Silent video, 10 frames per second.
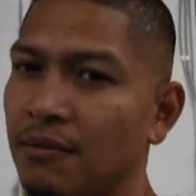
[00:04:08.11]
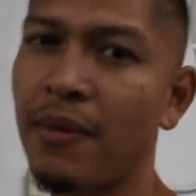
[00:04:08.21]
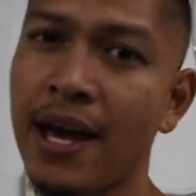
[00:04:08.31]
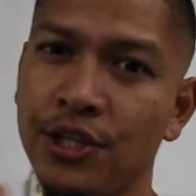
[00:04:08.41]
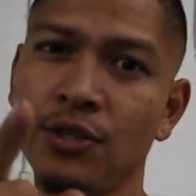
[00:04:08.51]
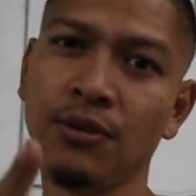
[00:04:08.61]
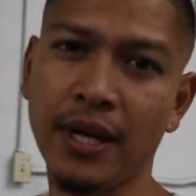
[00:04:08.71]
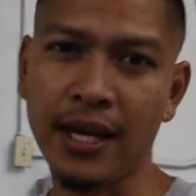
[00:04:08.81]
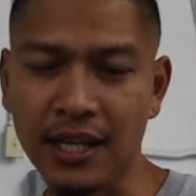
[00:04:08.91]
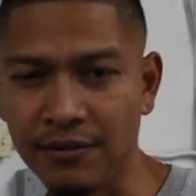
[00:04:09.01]
Matt Shue
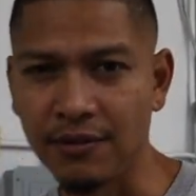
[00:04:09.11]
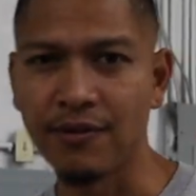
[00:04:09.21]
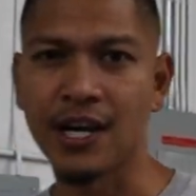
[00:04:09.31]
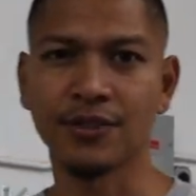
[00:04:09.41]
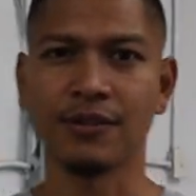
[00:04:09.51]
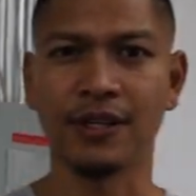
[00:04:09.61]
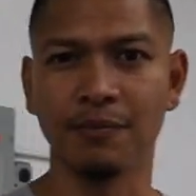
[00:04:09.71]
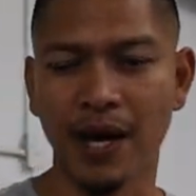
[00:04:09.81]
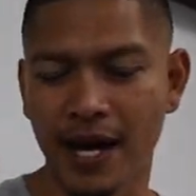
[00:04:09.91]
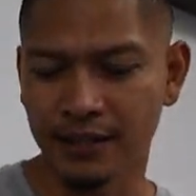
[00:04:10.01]
can't even vouch for it.
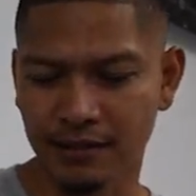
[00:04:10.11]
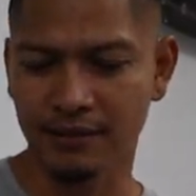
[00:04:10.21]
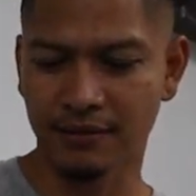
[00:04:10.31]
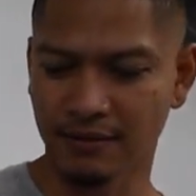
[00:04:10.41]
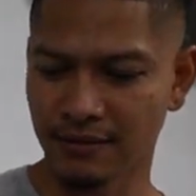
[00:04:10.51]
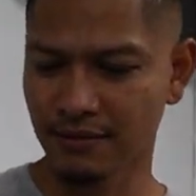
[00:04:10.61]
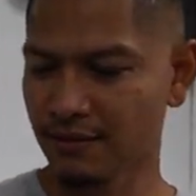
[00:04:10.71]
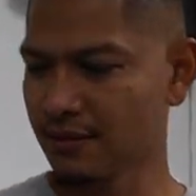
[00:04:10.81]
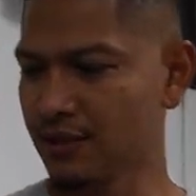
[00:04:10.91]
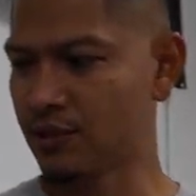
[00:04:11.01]
Matt
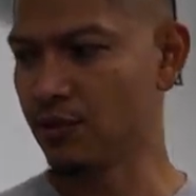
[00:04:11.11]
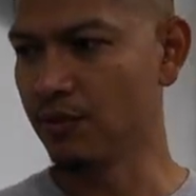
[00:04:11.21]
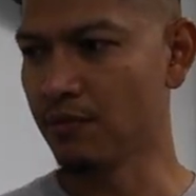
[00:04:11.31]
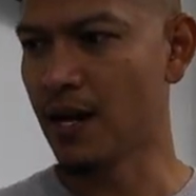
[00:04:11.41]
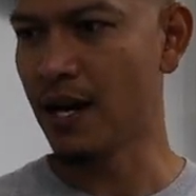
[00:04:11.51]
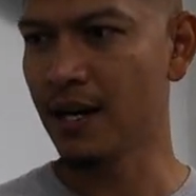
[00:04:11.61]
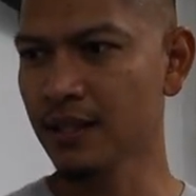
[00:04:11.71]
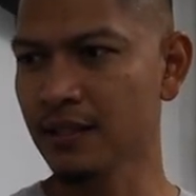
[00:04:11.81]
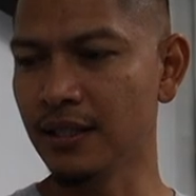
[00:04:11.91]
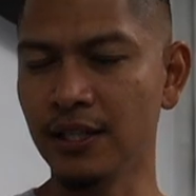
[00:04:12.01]
tuned my
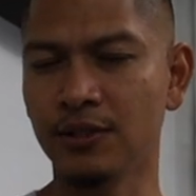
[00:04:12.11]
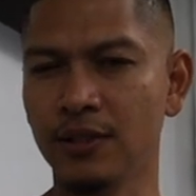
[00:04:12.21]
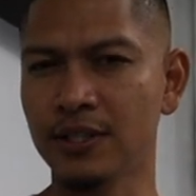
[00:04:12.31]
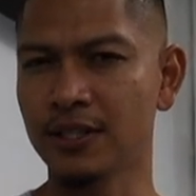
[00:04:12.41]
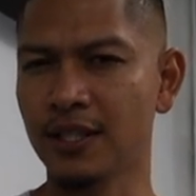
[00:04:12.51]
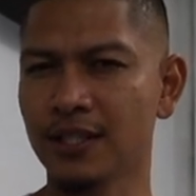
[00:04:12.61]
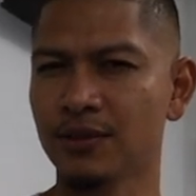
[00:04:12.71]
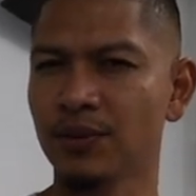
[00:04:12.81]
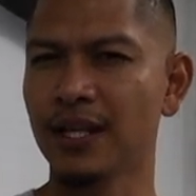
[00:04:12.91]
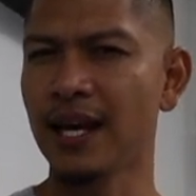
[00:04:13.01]

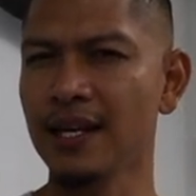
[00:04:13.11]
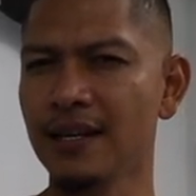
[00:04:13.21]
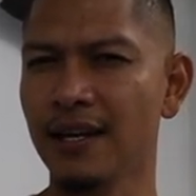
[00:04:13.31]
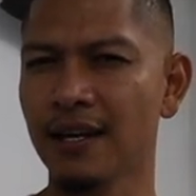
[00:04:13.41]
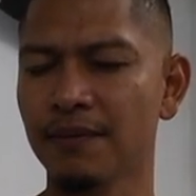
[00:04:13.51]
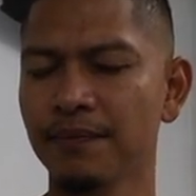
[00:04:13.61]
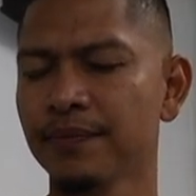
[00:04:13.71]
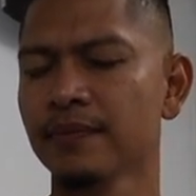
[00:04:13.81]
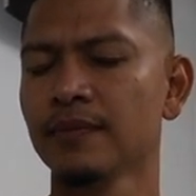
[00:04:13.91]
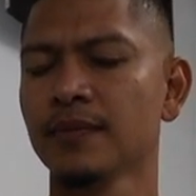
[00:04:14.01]
E36 with AEM,
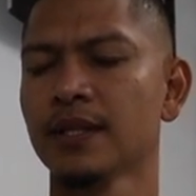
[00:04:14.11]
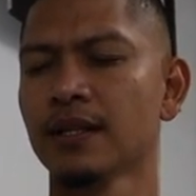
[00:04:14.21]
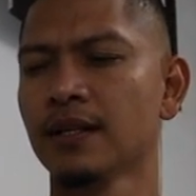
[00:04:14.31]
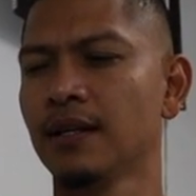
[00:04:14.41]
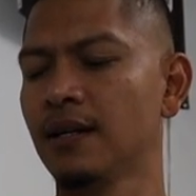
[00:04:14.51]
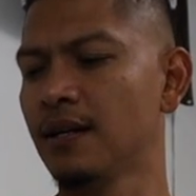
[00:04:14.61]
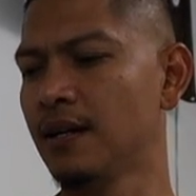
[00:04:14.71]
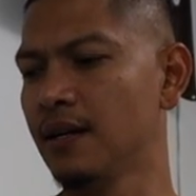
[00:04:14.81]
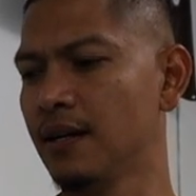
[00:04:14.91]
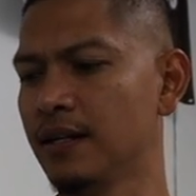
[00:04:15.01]

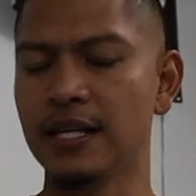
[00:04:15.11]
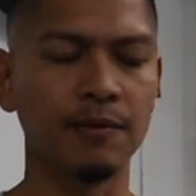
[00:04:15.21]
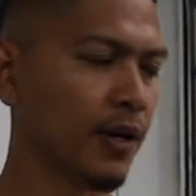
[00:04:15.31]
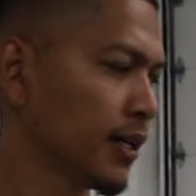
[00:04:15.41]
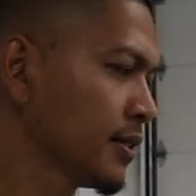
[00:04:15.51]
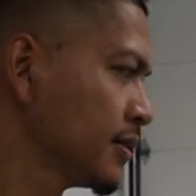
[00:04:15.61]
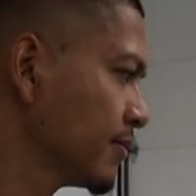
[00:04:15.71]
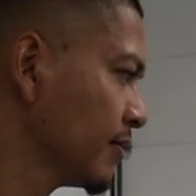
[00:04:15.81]
EMS.